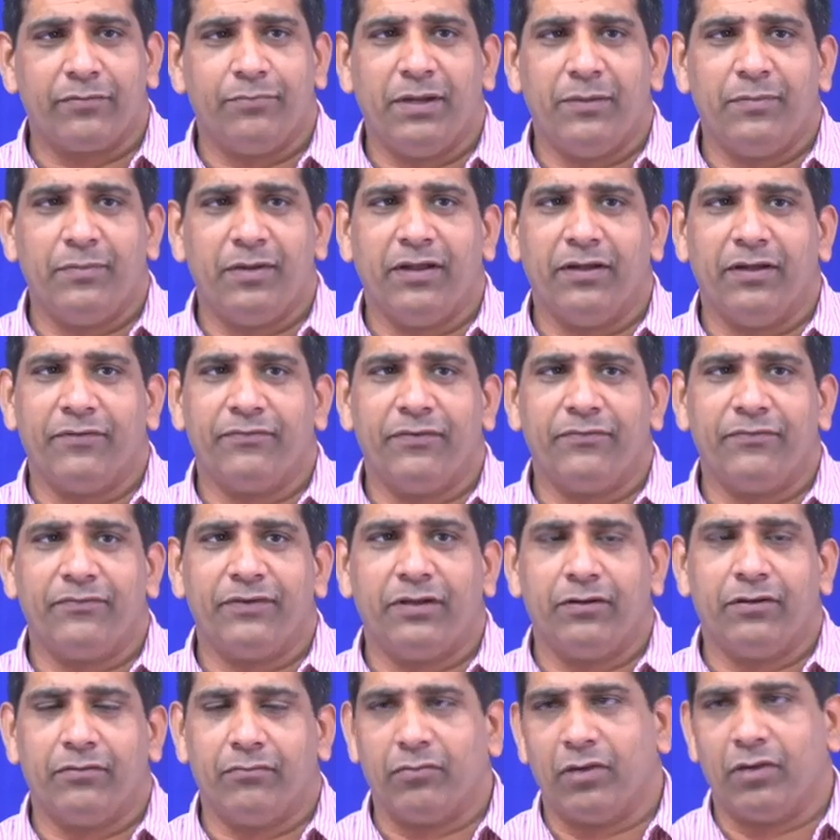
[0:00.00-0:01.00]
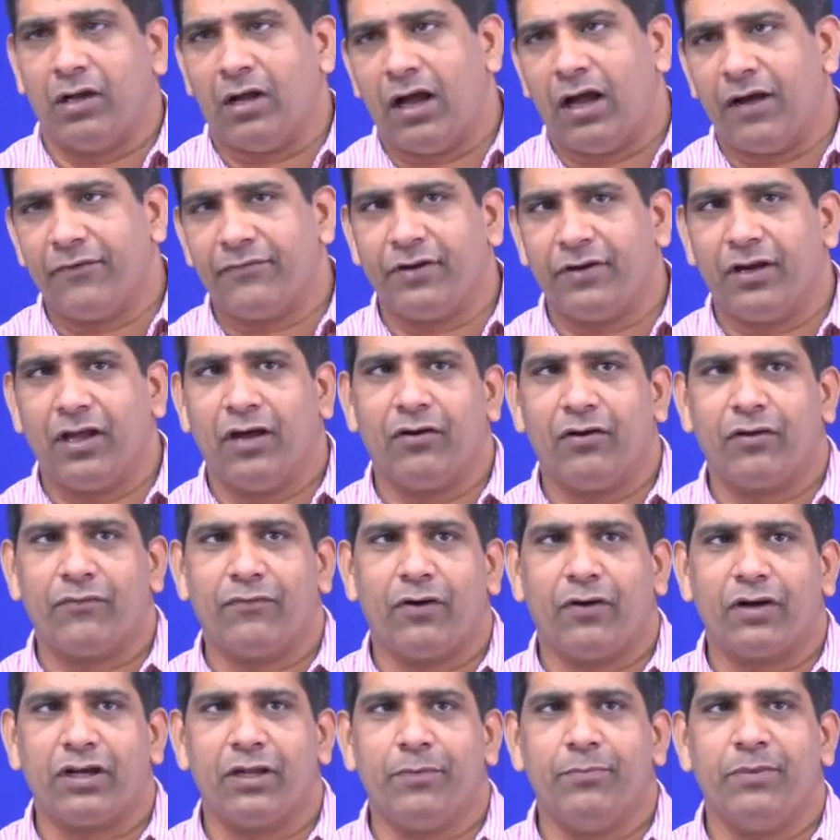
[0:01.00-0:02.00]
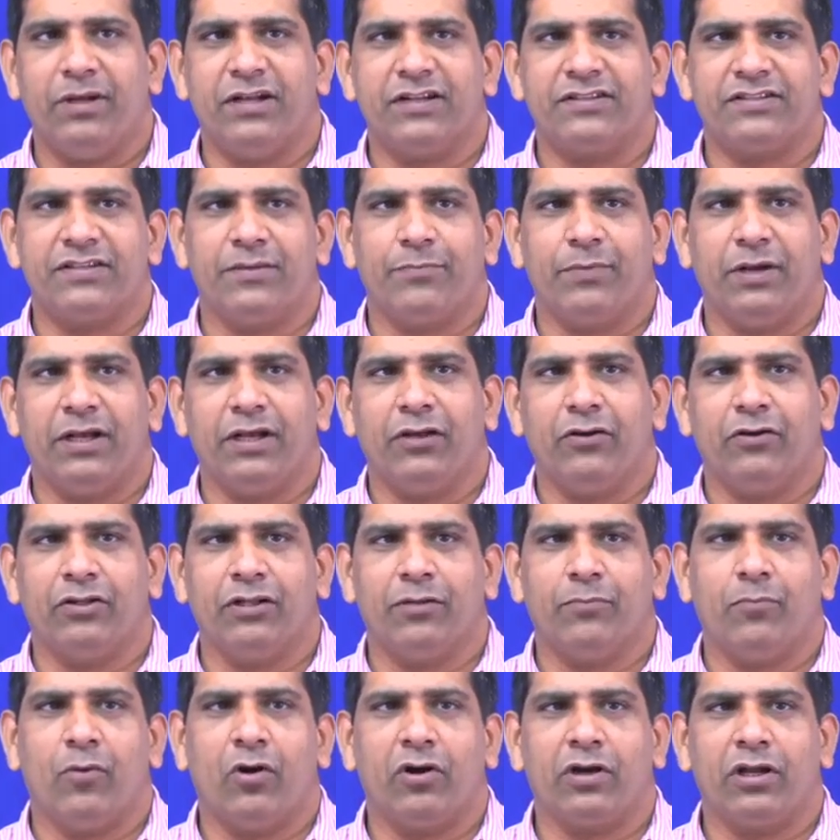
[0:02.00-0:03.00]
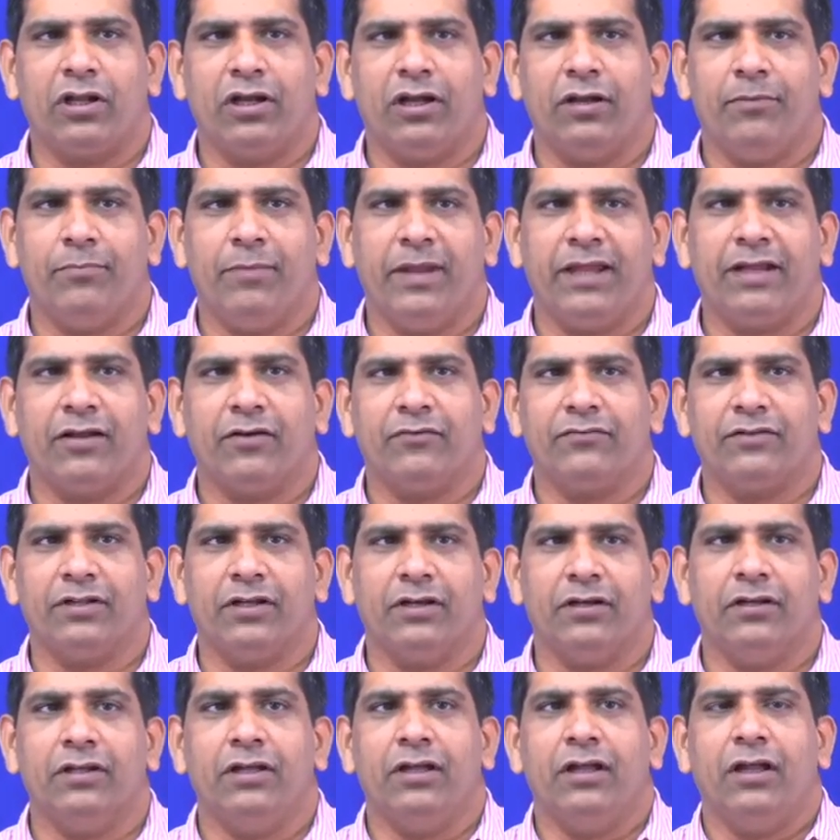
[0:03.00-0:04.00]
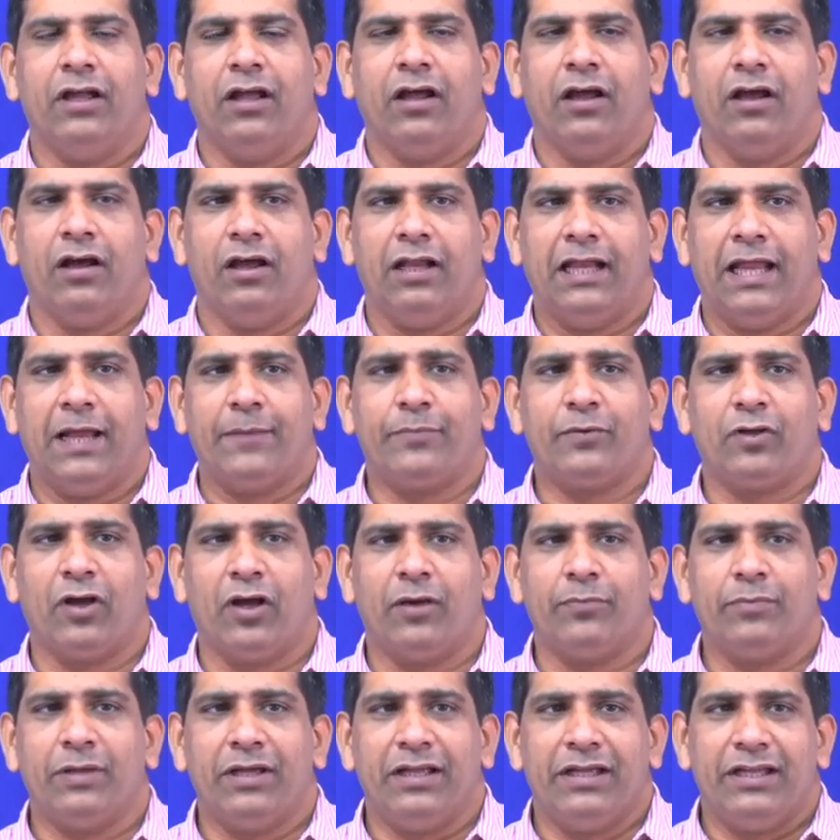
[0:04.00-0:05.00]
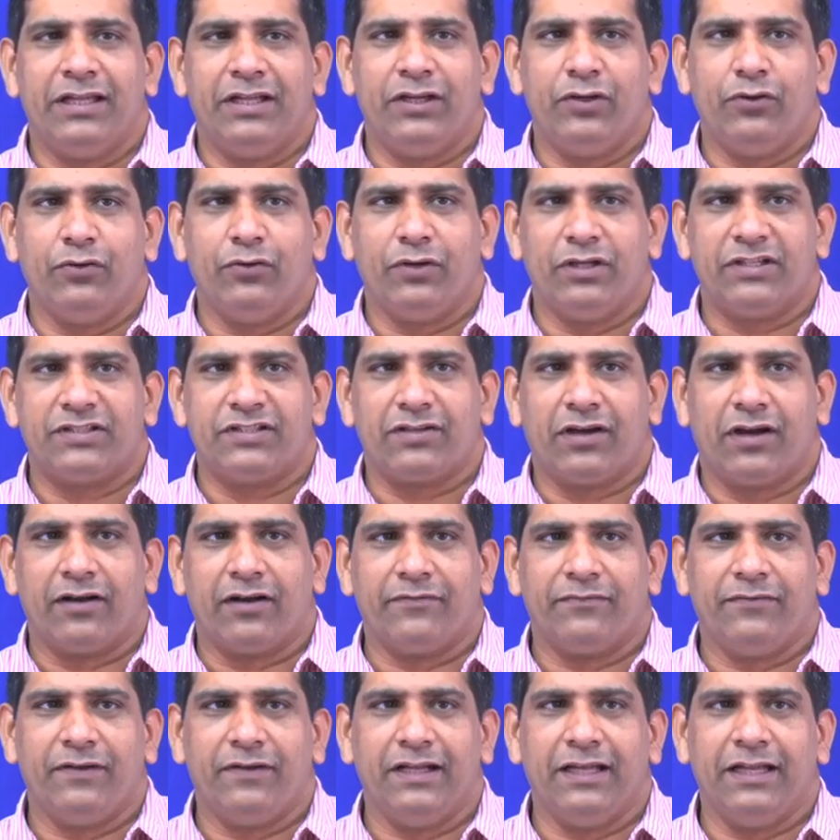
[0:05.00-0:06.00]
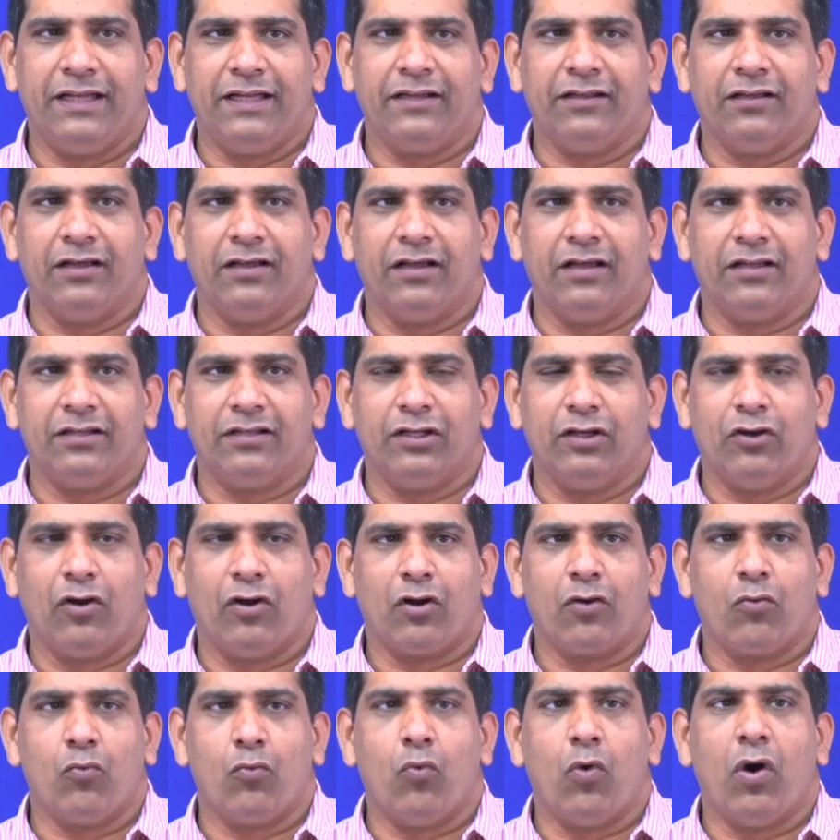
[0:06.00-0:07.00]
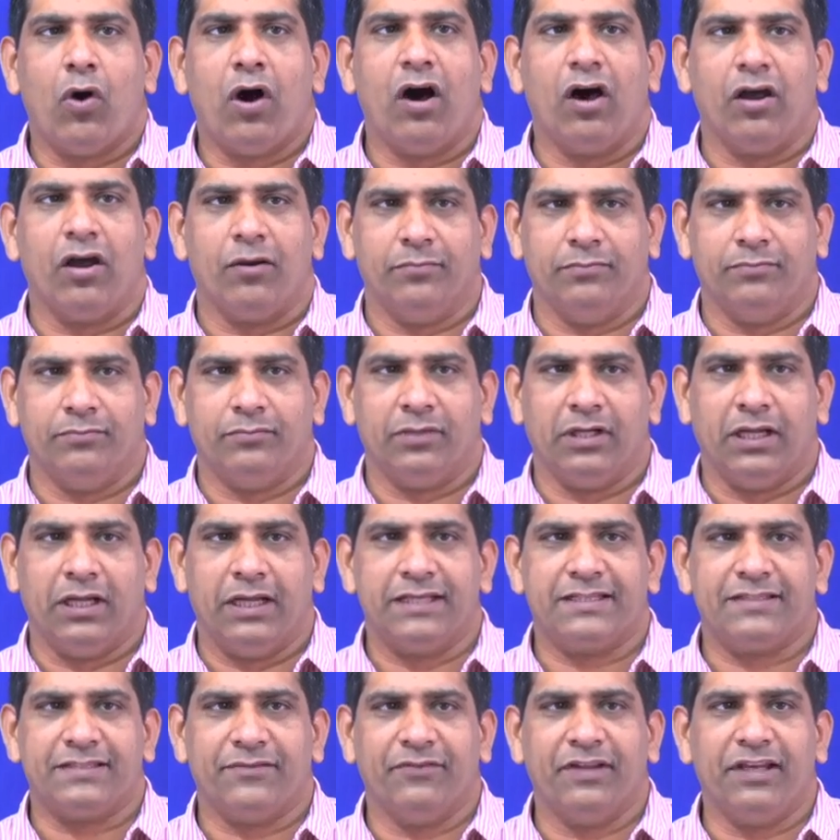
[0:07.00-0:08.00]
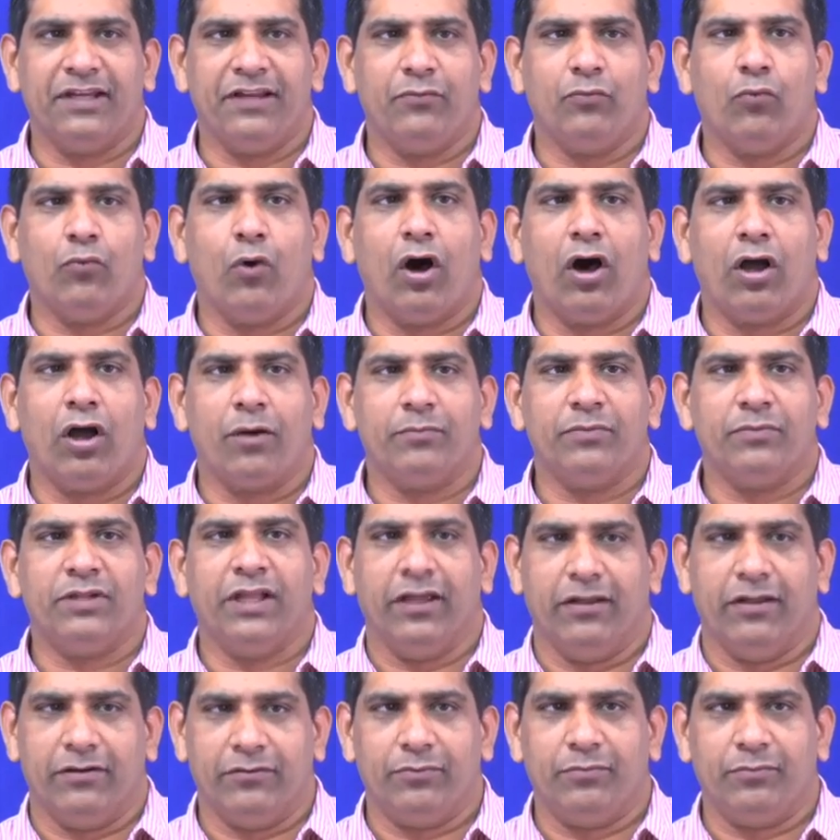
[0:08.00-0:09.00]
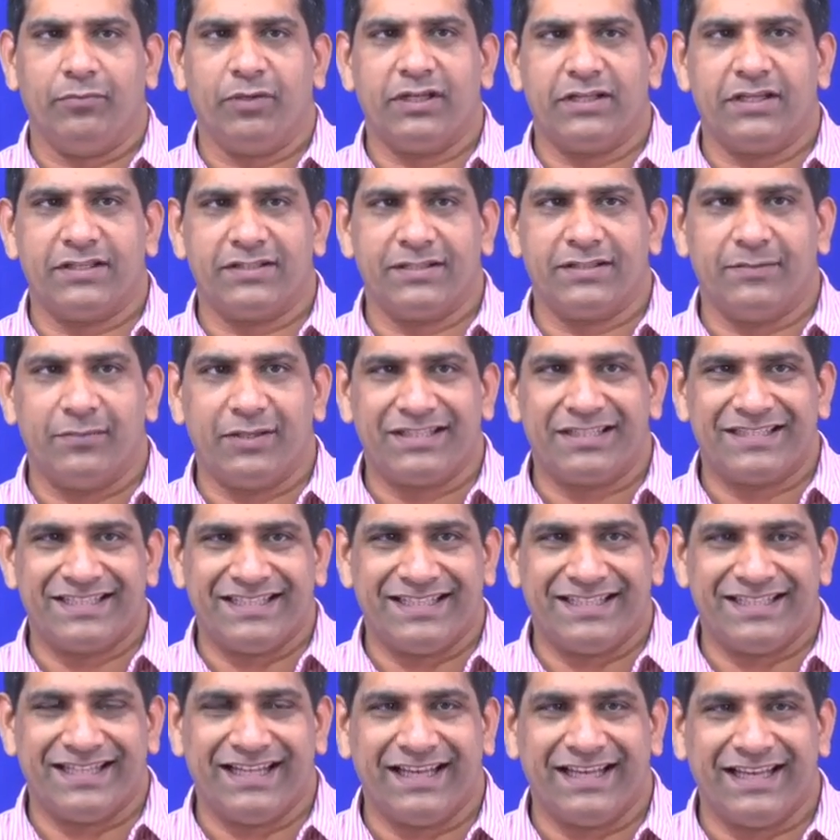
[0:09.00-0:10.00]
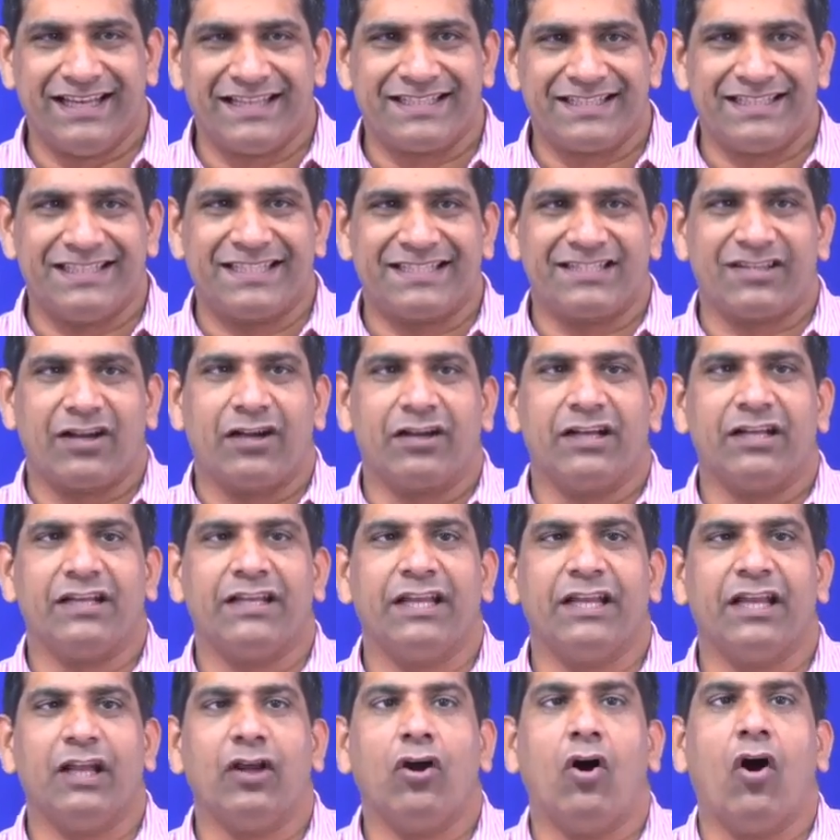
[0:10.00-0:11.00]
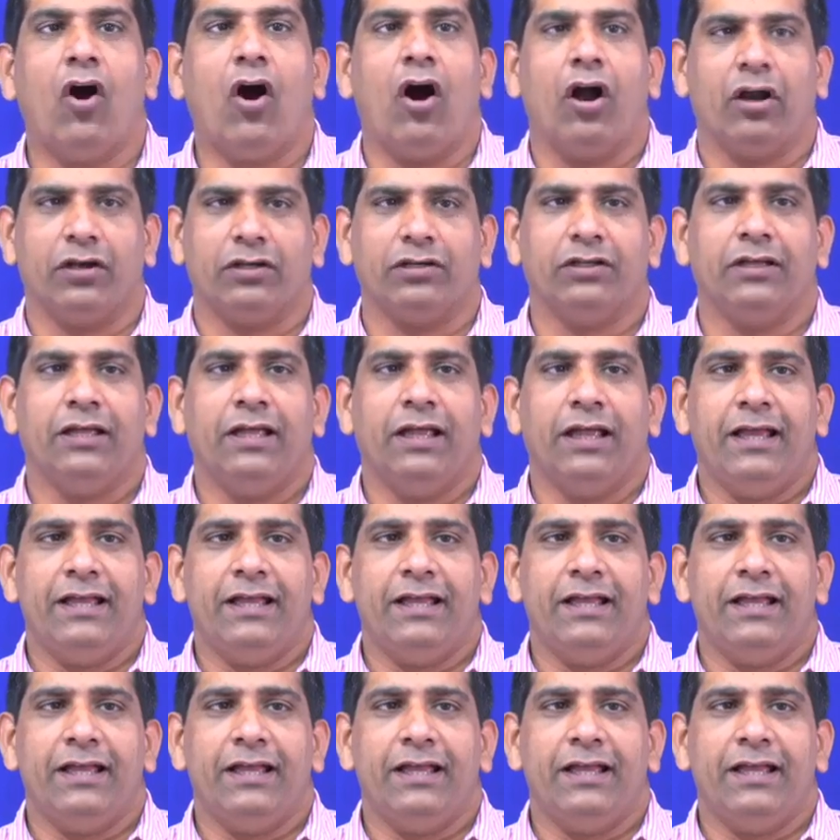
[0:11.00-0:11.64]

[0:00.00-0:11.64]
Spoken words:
maybe half an hour, 40 minutes, depending on the model and make of the laptop, you start feeling the lot of warm. It's very warm there because it started getting hot.